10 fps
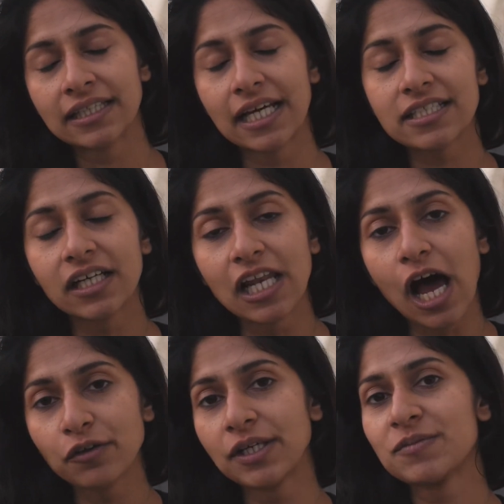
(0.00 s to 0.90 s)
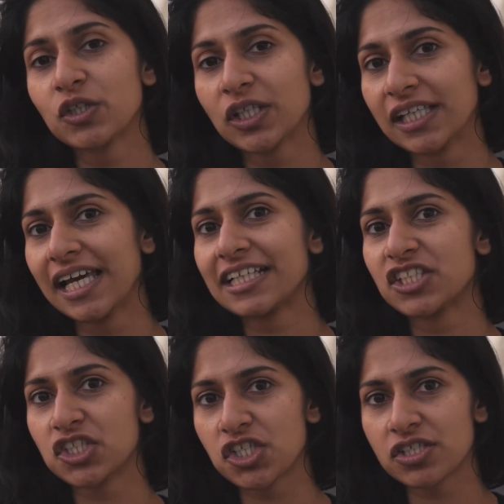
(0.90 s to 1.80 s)
that allow them to
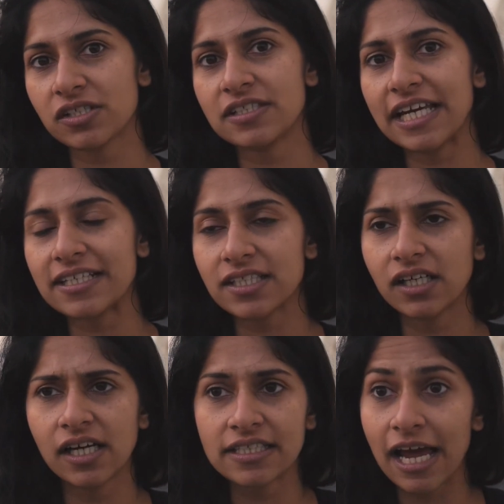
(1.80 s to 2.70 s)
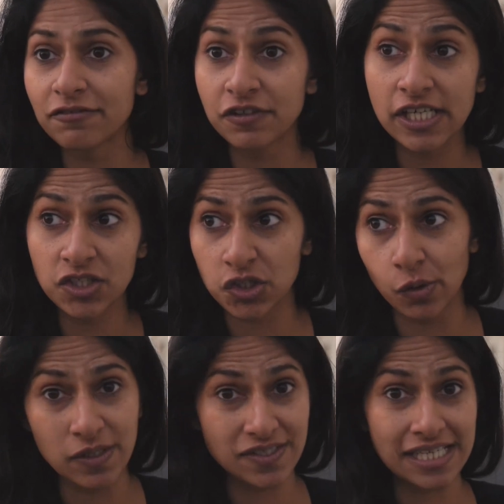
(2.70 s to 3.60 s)
collect digital data and have reached
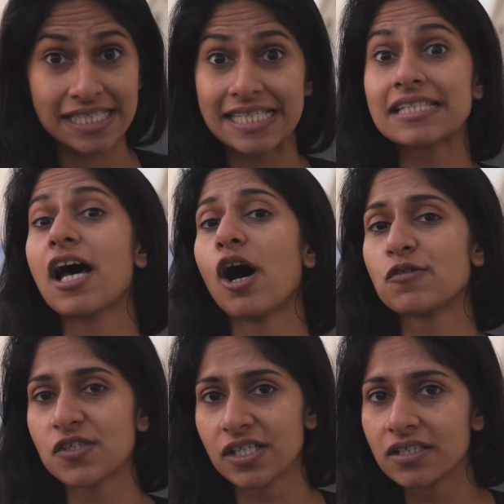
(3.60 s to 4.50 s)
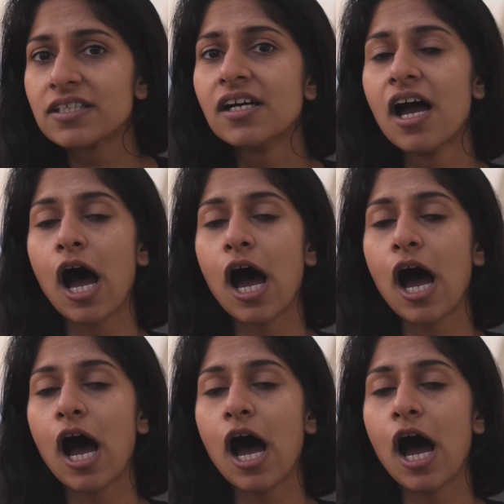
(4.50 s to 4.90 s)
over 60,000